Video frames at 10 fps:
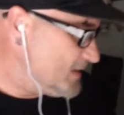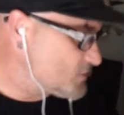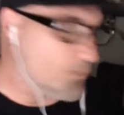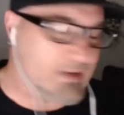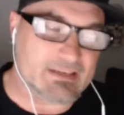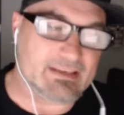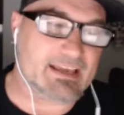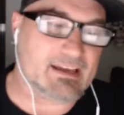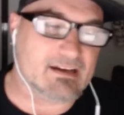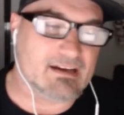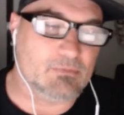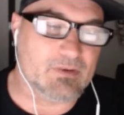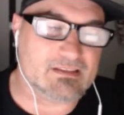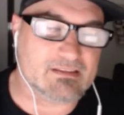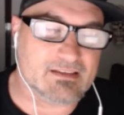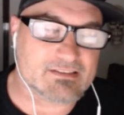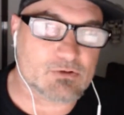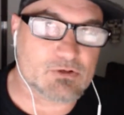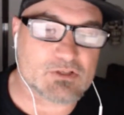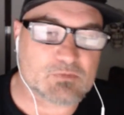So
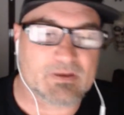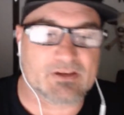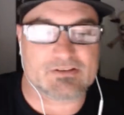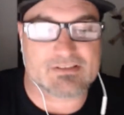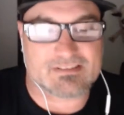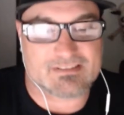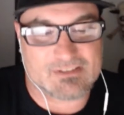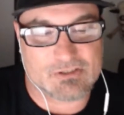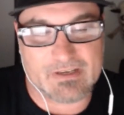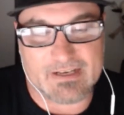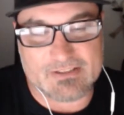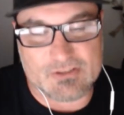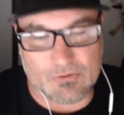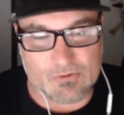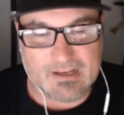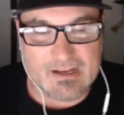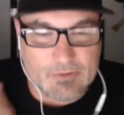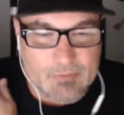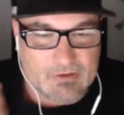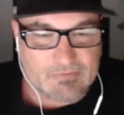so Chris Pierce took it at Total Con
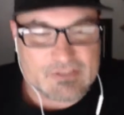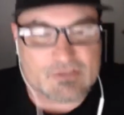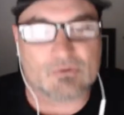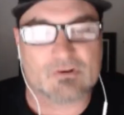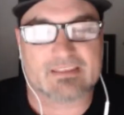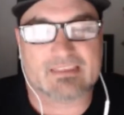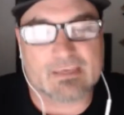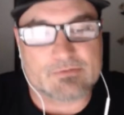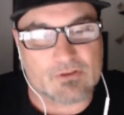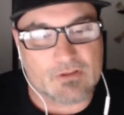with a perfect score, and I think he was the